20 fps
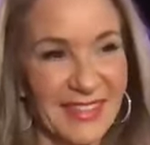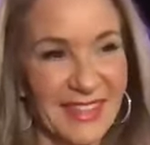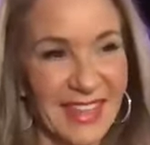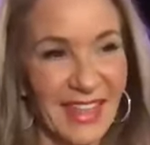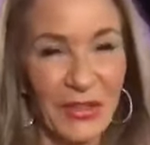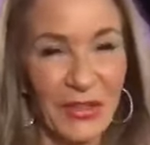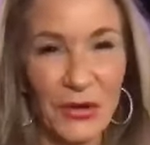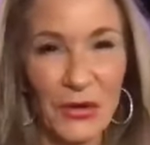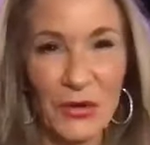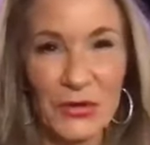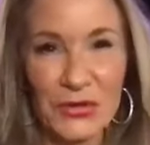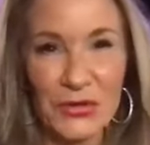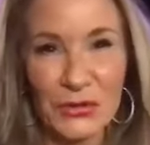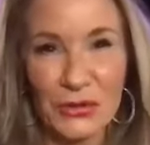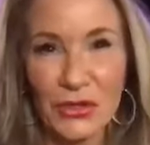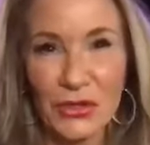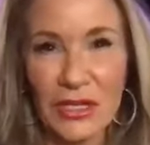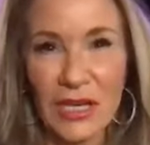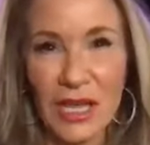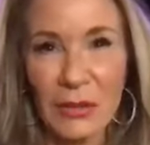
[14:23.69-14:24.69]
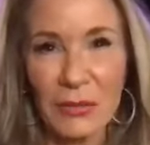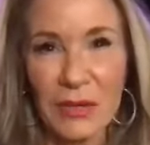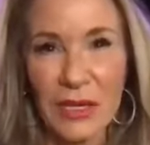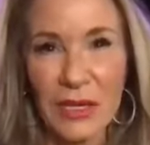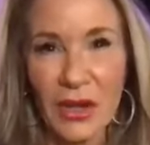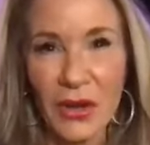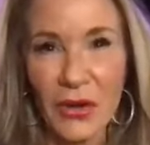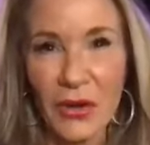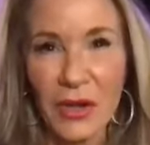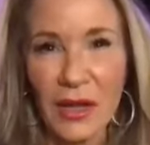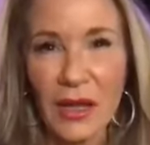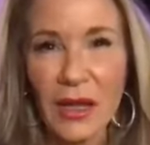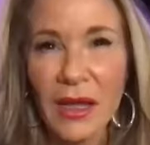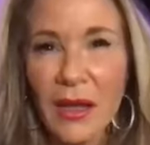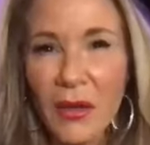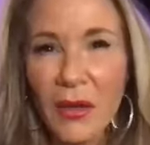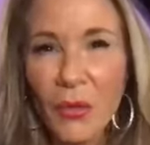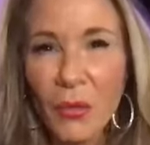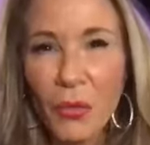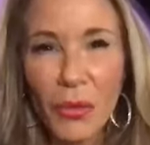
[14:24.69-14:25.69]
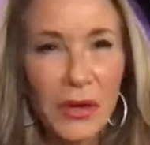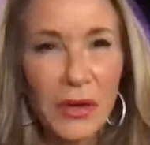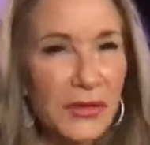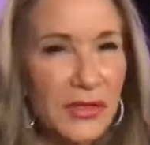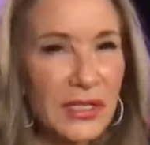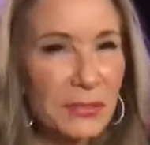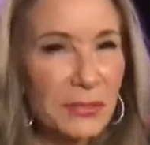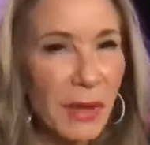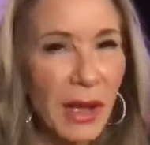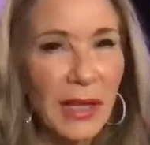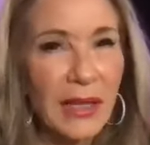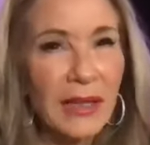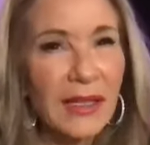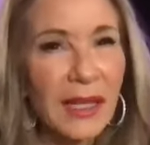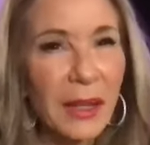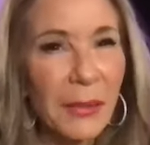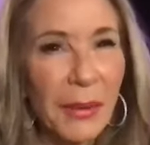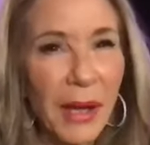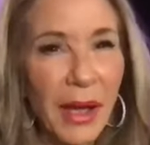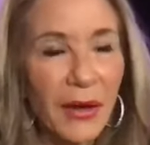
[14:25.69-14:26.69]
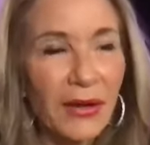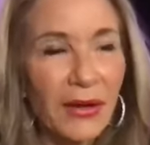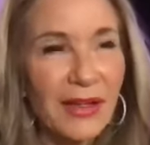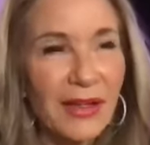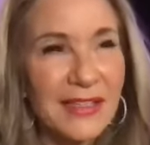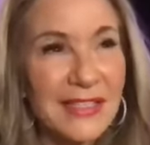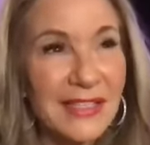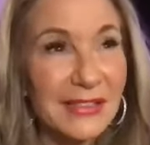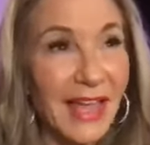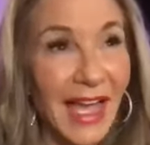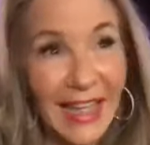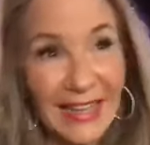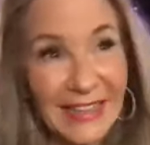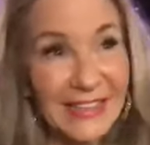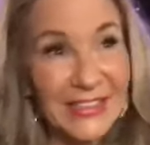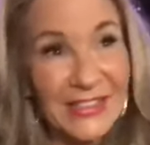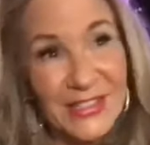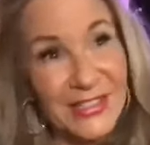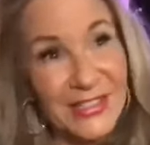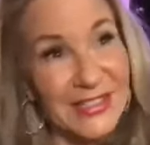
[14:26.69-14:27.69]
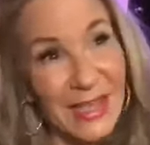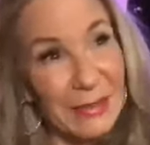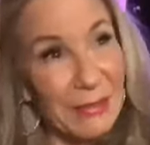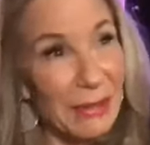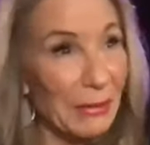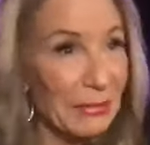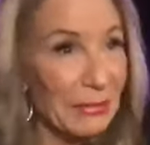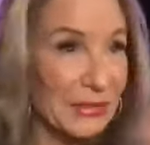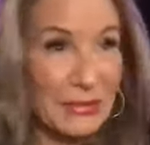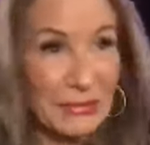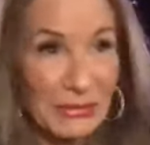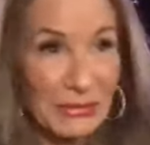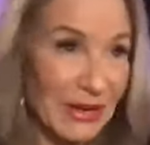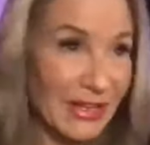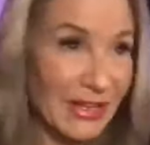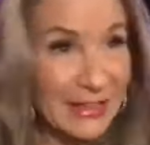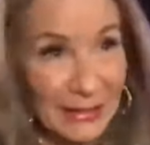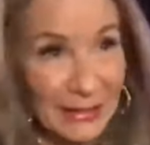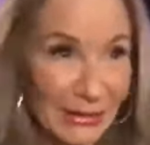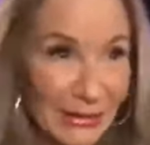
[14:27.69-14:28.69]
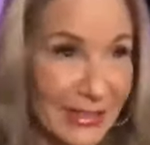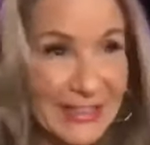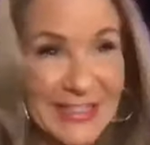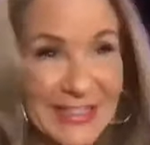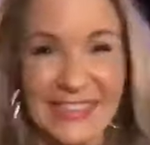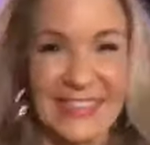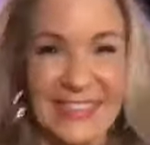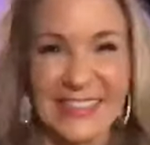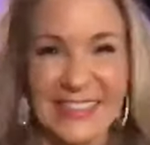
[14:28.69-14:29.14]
And the girls are looking at me going, what are you smiling about? And I said, I just came up with some great lyrics.